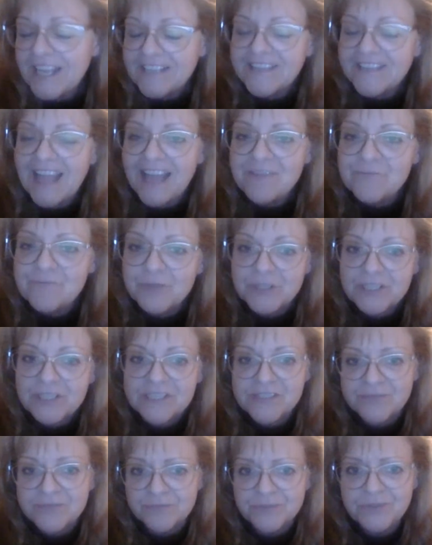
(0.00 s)
like that
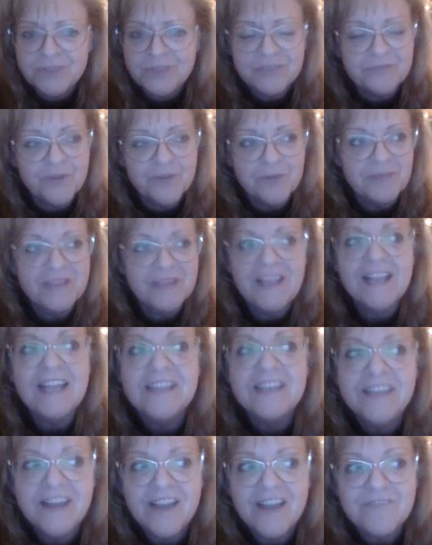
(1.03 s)
work is ruined for me. Like
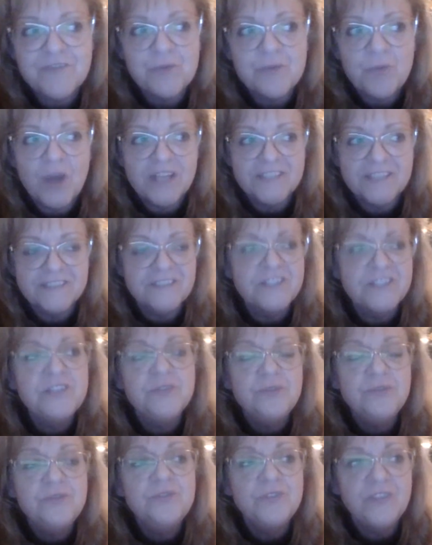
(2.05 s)
I never want to
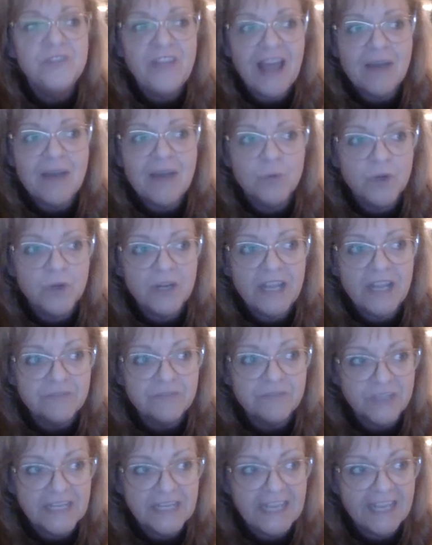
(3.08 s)
do that work
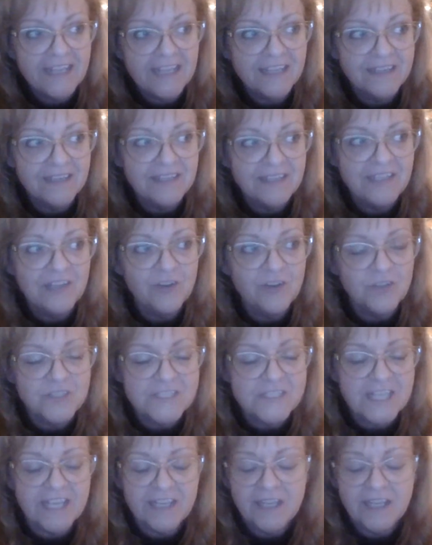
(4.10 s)
ever again.
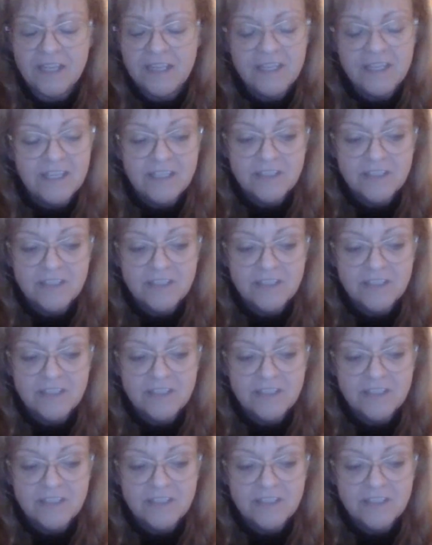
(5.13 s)
It's like,